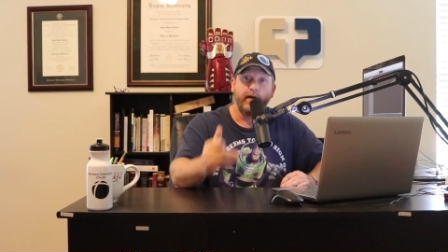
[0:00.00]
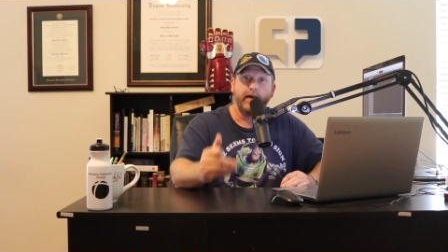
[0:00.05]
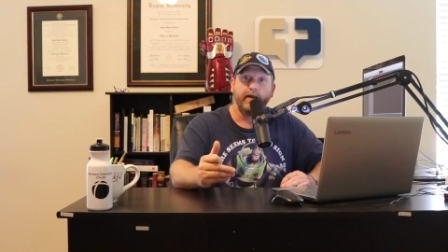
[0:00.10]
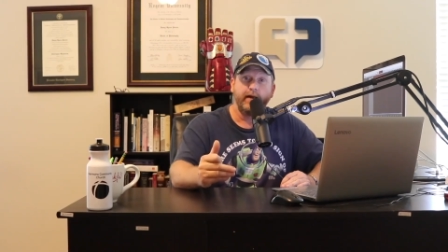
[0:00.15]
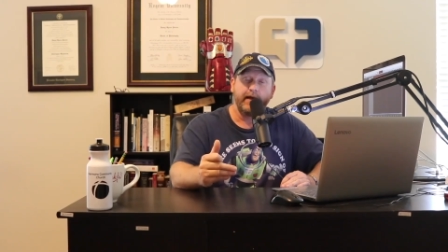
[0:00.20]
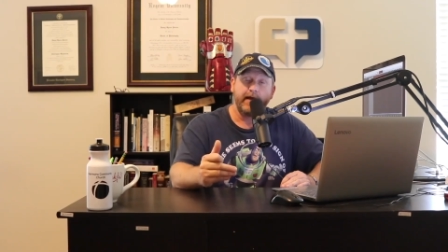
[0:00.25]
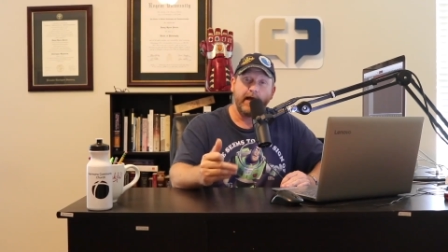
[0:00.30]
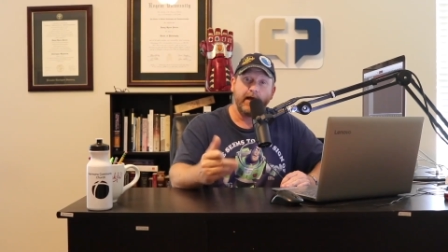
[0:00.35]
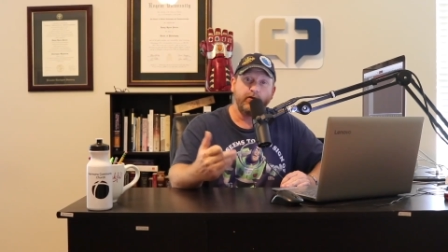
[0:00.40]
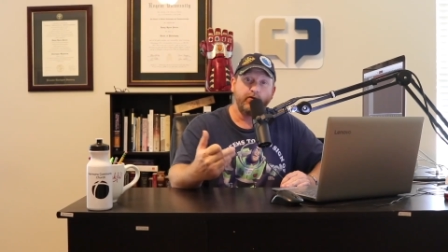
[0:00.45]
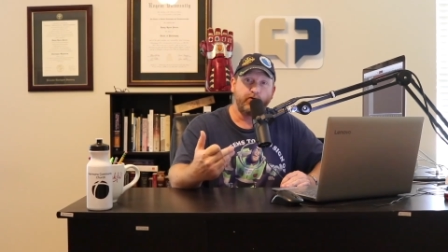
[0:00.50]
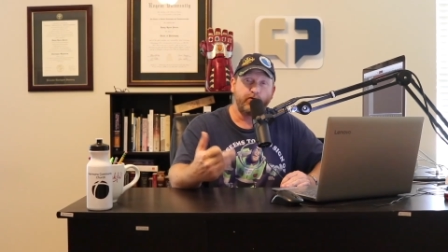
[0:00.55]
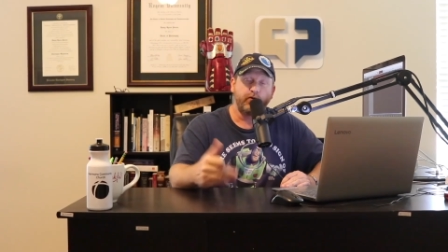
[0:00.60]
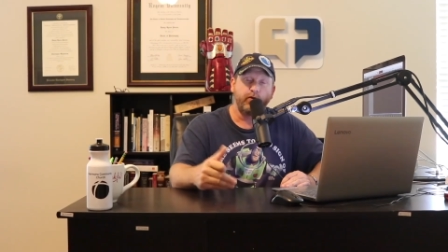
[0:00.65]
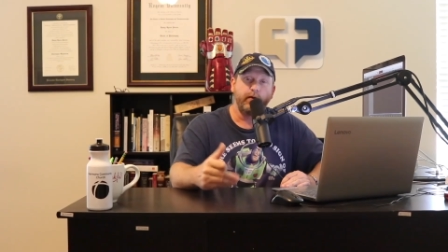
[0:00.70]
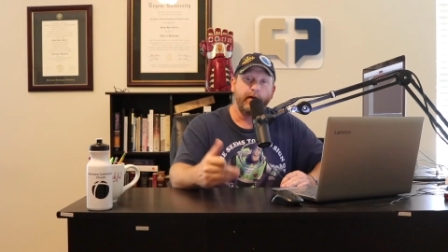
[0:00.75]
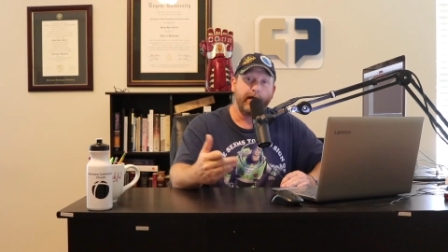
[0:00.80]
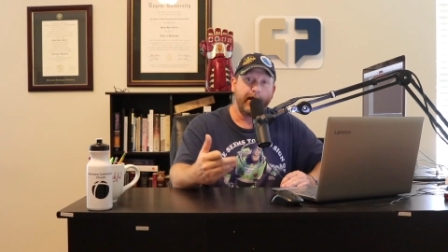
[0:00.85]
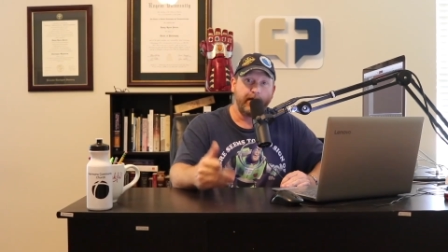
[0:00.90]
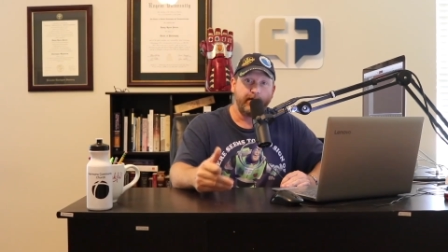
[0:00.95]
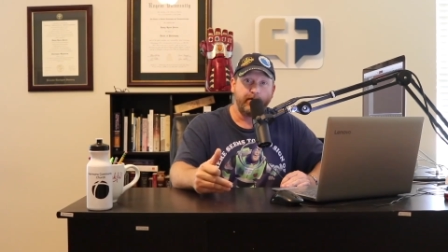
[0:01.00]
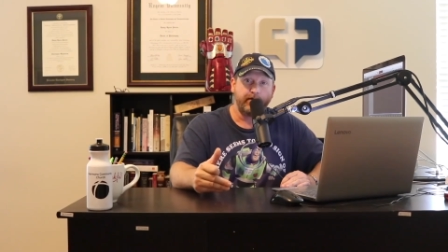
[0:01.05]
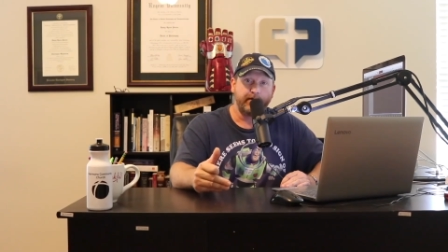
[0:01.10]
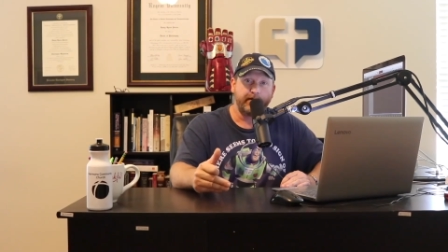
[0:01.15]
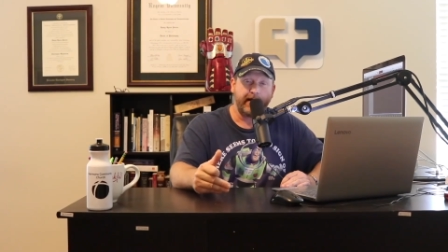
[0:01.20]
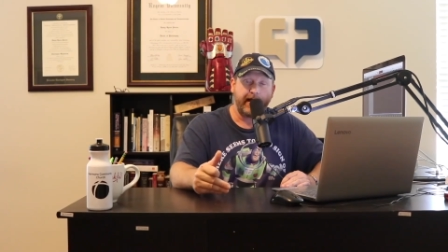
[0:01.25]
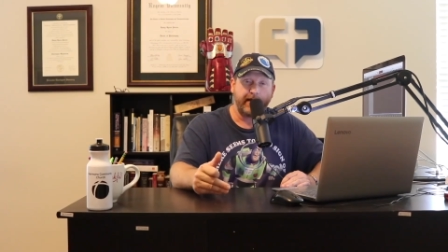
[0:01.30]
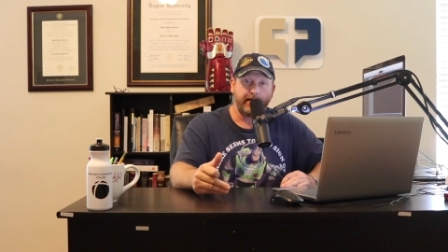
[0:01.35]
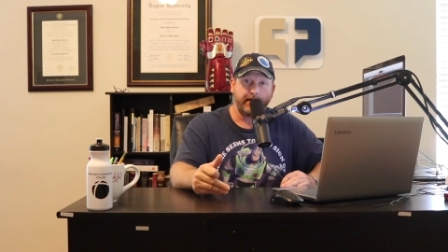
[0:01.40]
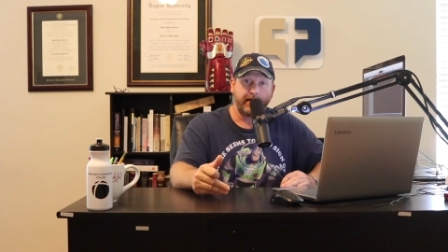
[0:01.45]
really and truly
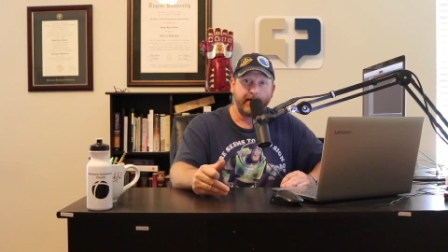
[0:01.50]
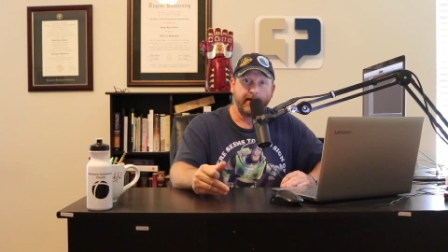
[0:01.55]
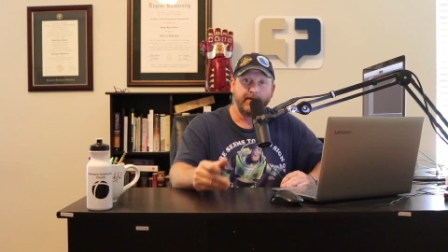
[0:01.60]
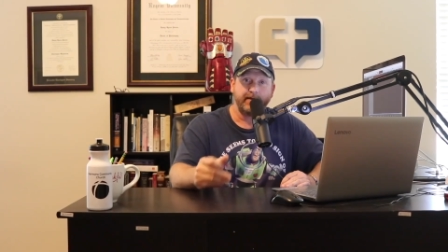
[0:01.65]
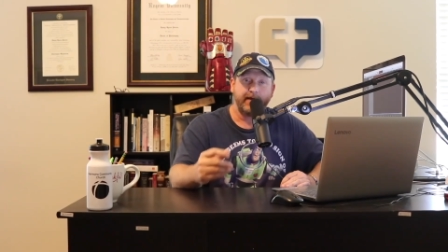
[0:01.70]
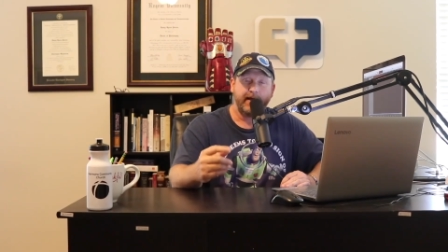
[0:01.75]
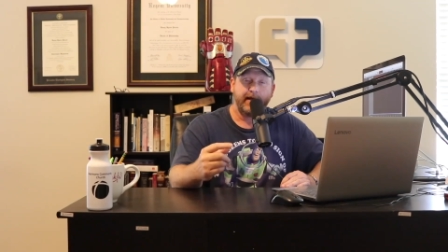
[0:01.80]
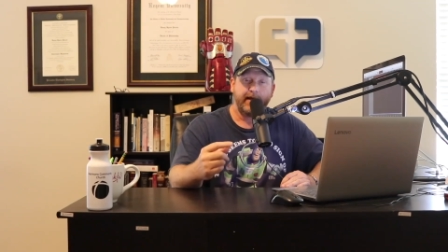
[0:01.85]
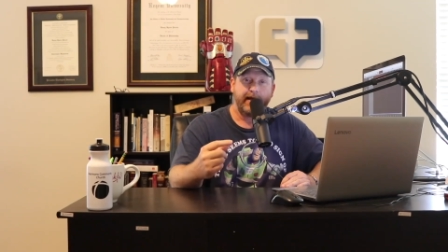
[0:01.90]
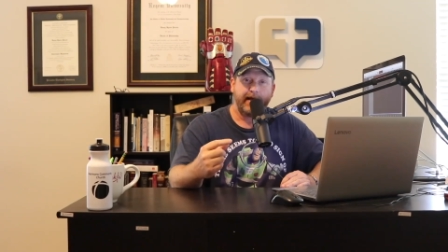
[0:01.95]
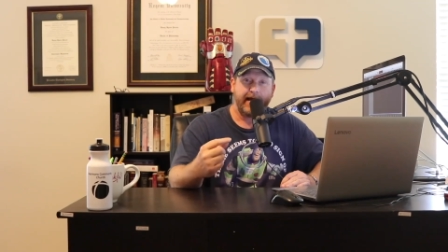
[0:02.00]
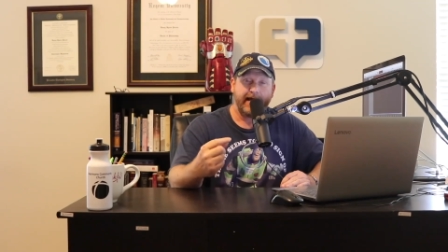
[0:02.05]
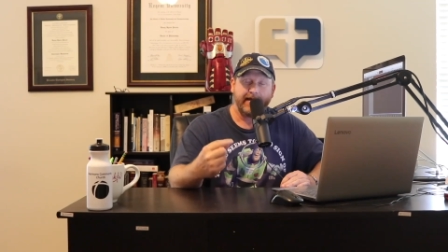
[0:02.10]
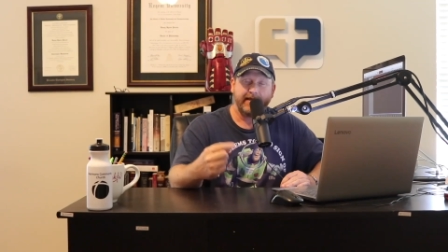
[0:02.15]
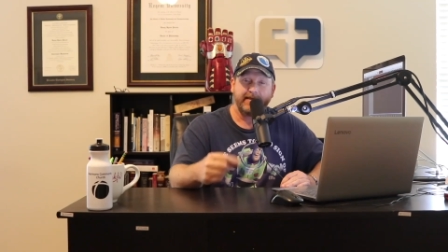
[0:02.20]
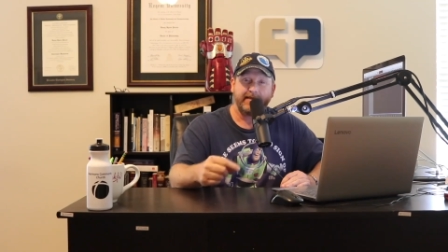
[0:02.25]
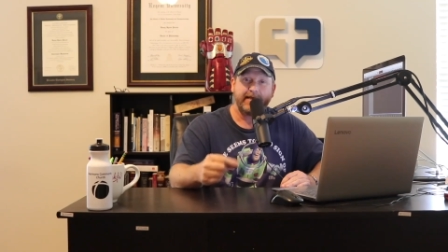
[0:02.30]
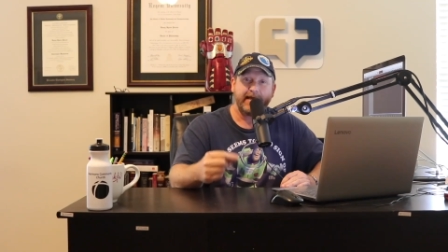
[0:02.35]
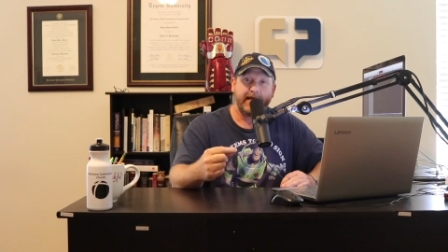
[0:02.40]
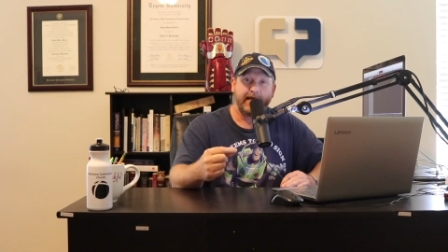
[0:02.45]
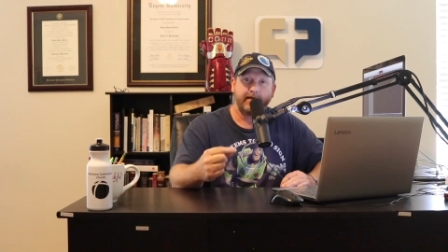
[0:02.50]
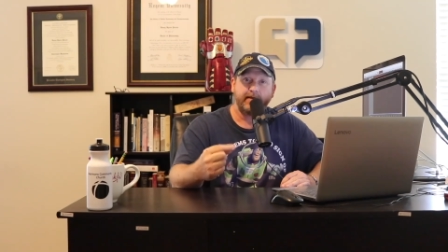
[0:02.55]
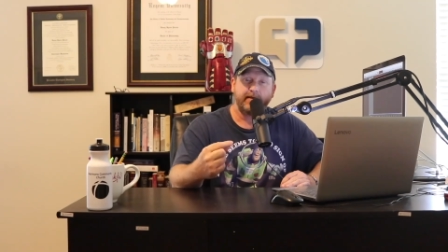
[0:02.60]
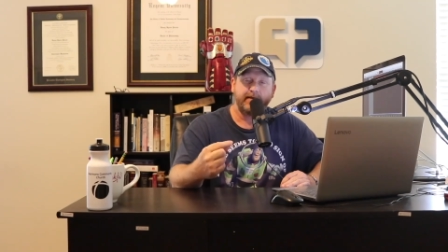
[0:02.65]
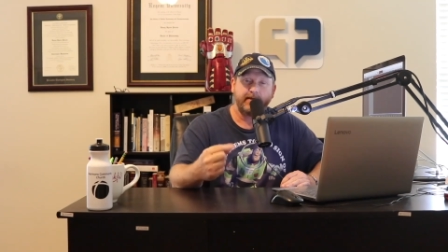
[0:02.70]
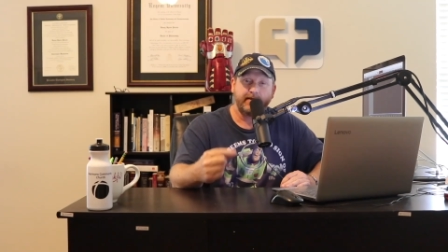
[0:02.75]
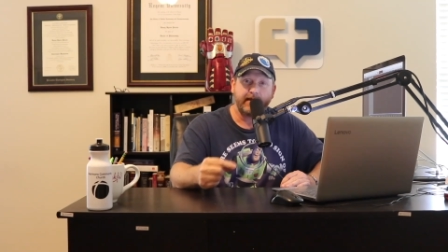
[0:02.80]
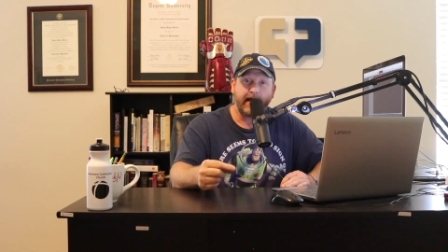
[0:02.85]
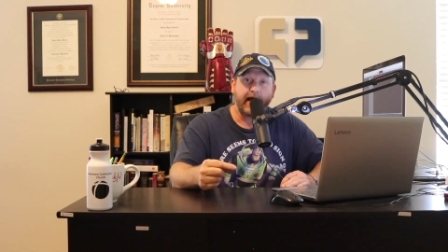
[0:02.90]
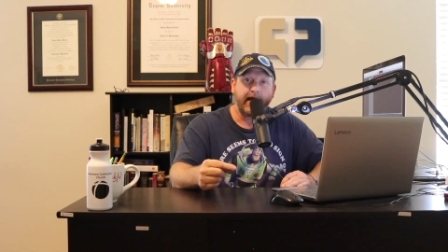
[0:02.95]
understanding is is it
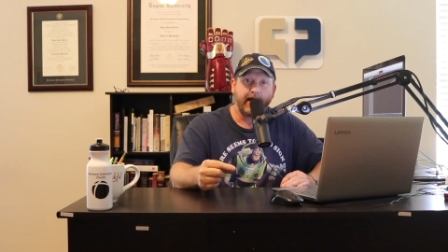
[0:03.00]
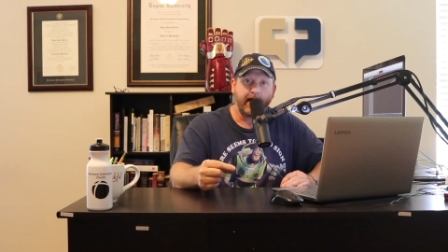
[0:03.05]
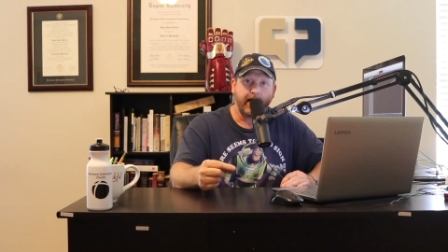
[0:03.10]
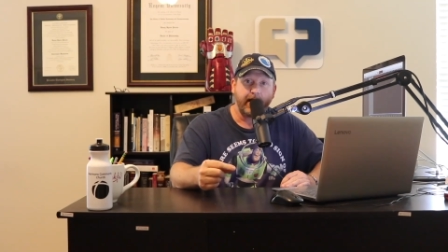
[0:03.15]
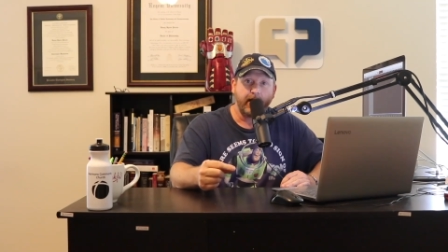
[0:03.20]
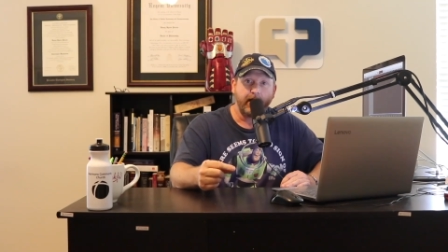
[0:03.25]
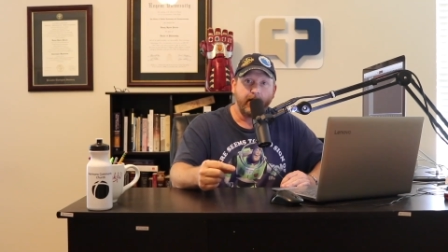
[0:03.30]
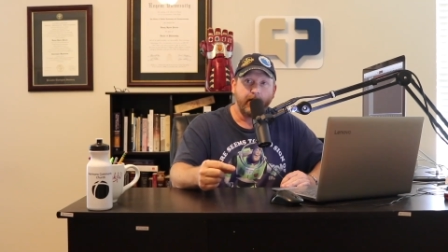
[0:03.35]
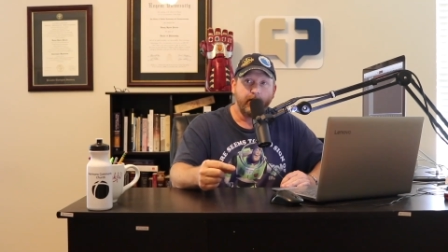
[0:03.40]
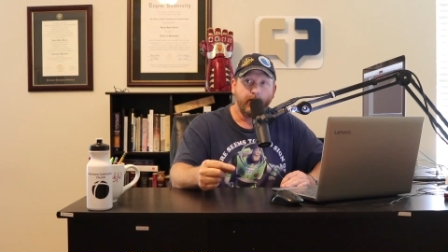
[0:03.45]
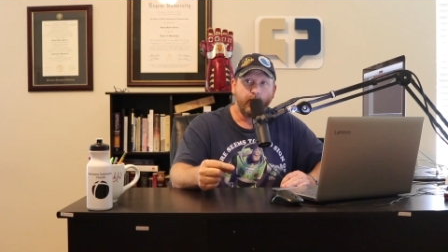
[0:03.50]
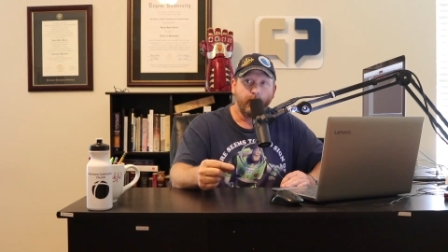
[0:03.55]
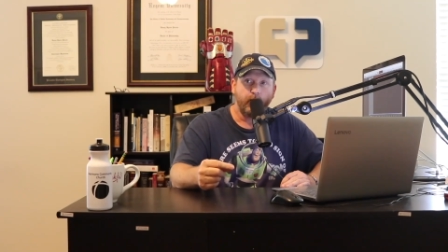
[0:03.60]
saying